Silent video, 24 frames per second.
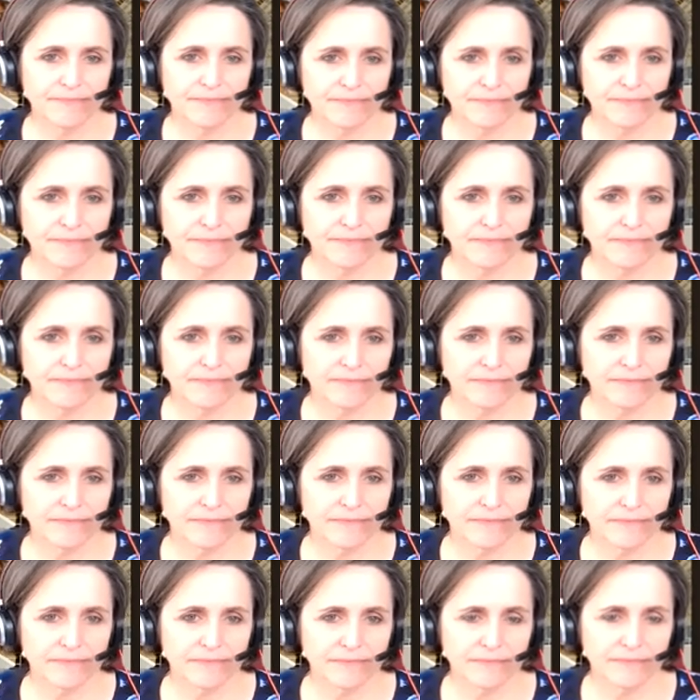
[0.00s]

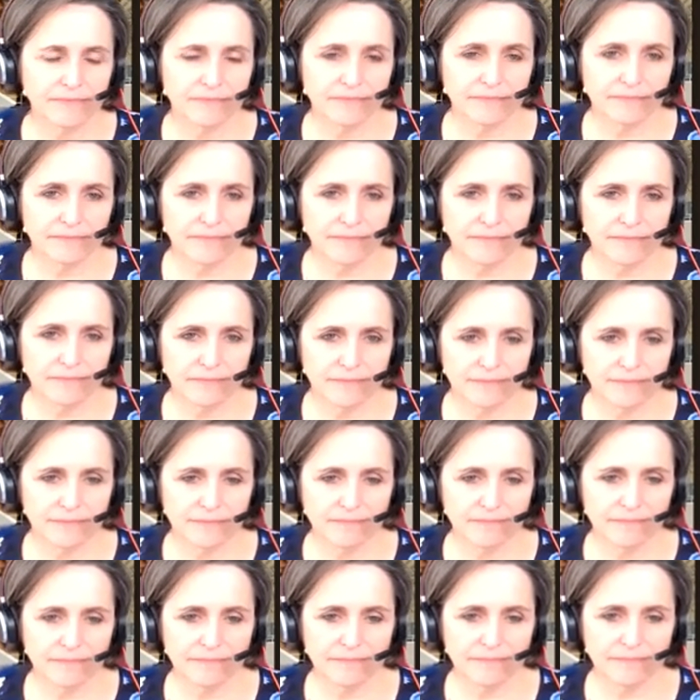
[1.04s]

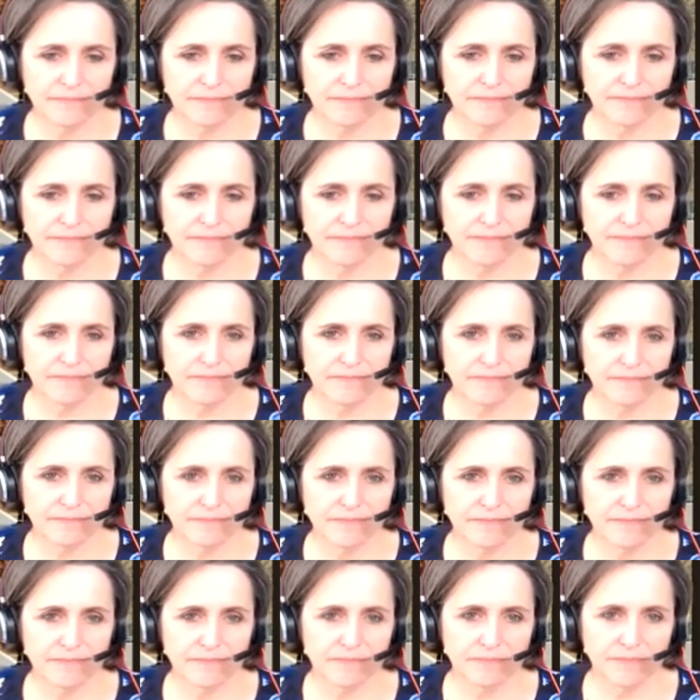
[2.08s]

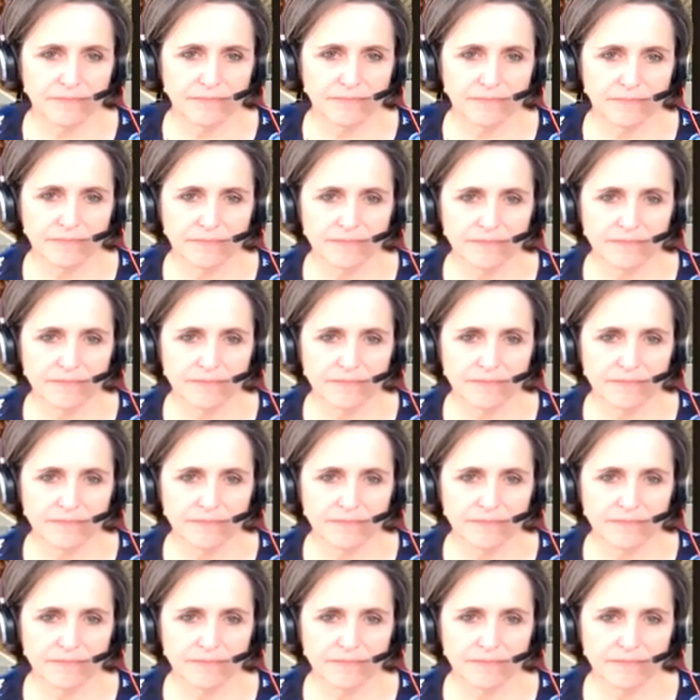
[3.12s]
This person isn't speaking.